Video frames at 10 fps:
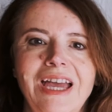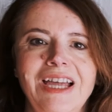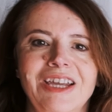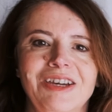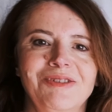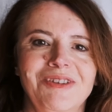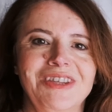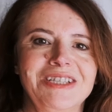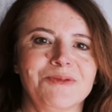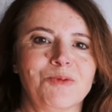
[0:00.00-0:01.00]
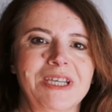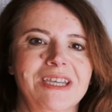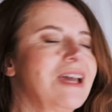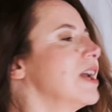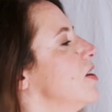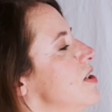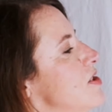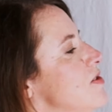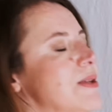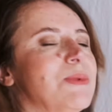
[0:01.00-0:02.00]
Hello, this week I'm going to
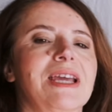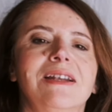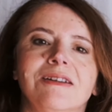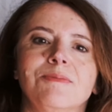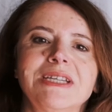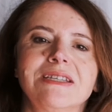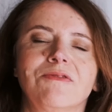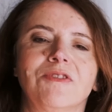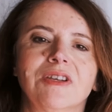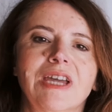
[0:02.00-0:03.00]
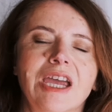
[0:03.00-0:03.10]
do something a little bit different.